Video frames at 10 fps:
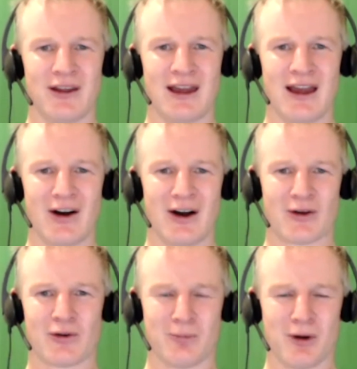how I
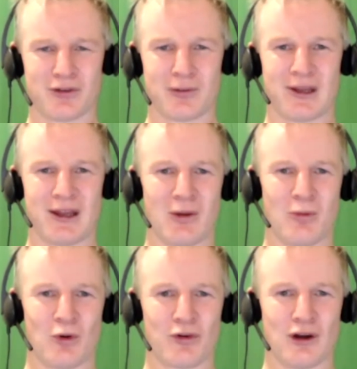could possibly help
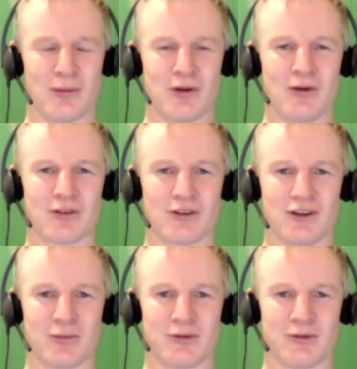autoimmune disease